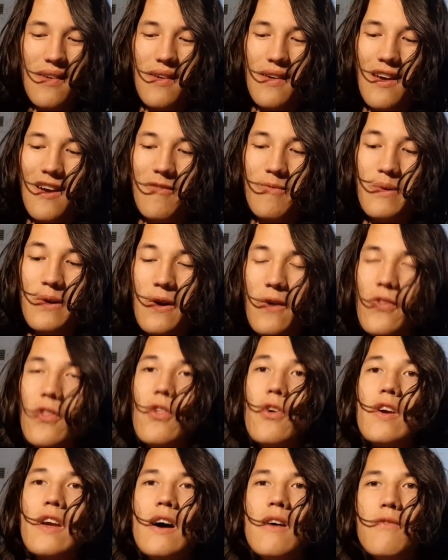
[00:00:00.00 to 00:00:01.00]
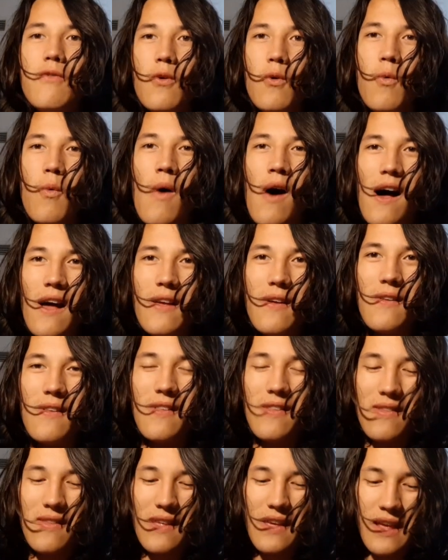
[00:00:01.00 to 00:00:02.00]
have been on the lookout for a while,
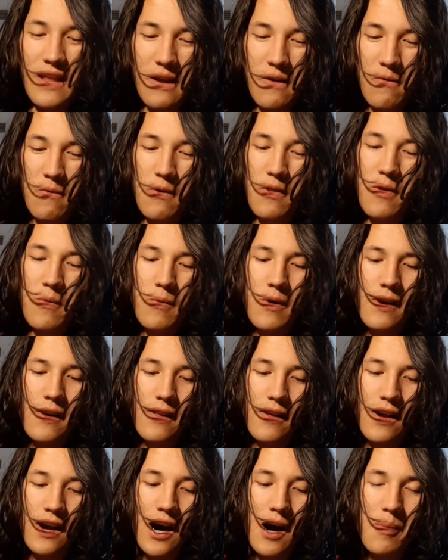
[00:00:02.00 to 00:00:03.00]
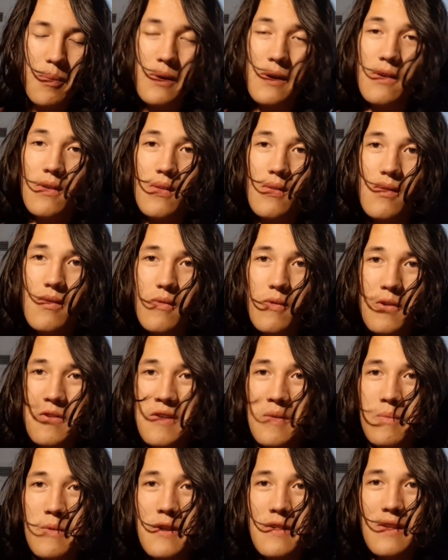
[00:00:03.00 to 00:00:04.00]
and I really wanted a copy for
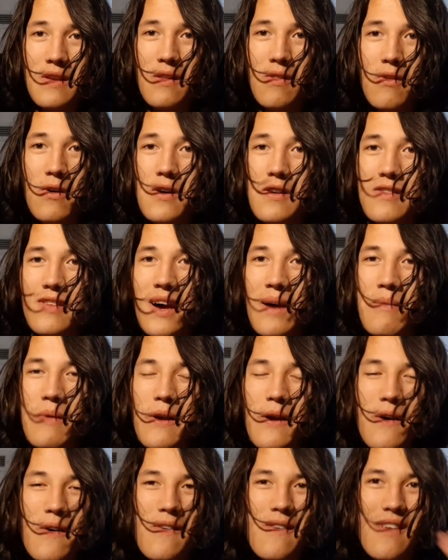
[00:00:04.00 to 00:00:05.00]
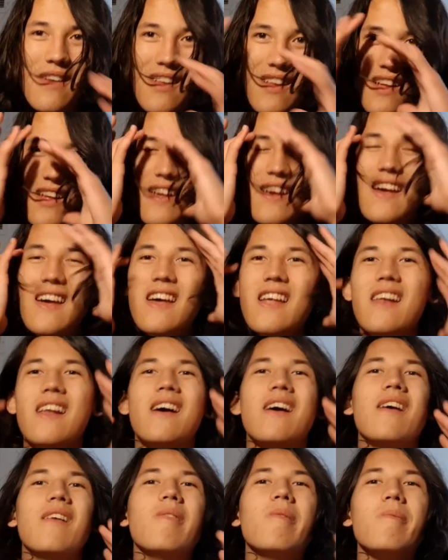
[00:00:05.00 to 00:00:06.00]
some reason a long time ago, and
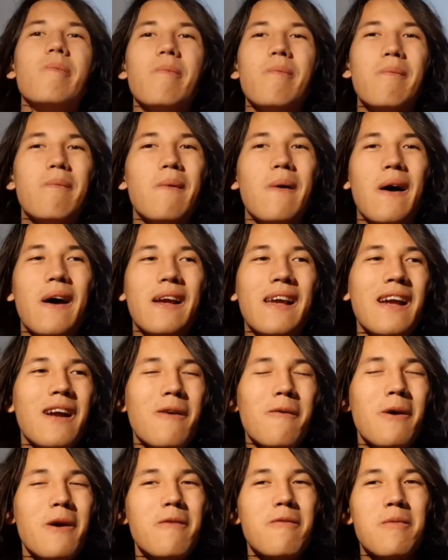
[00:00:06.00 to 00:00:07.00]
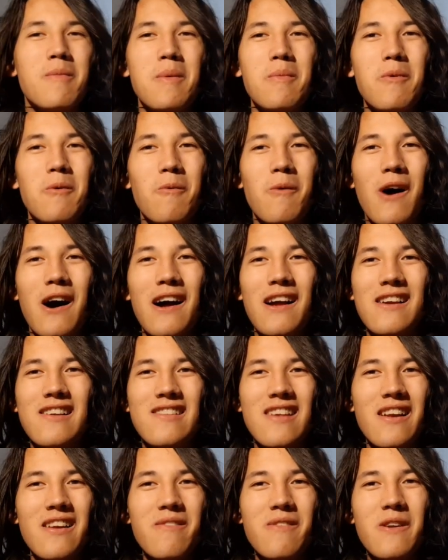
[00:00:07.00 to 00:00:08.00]
I can't quite remember why, because
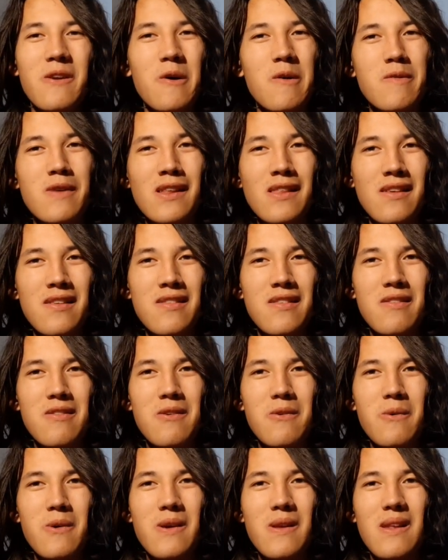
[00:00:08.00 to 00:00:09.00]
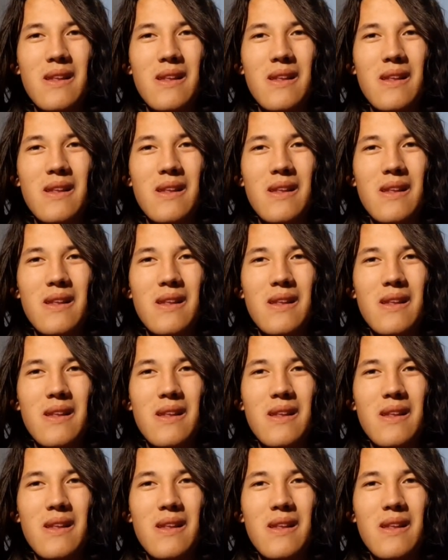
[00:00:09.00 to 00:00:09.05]
I don't even know if I listened to it.